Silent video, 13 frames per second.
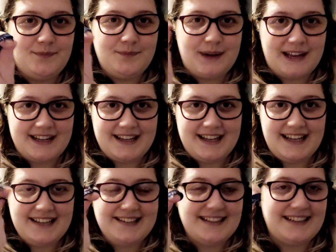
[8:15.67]
better
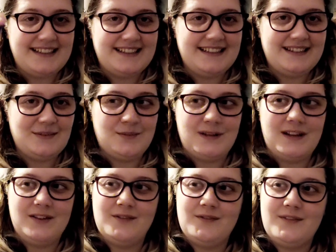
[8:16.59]
laces
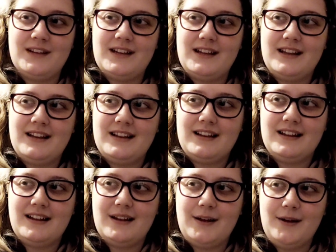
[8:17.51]
with,
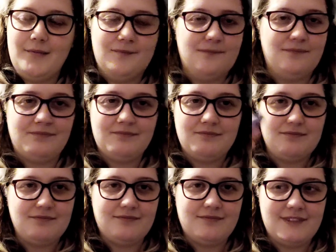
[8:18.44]

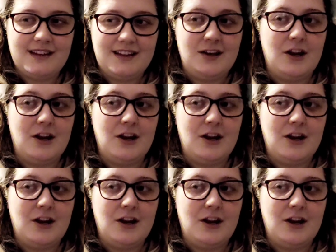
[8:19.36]
you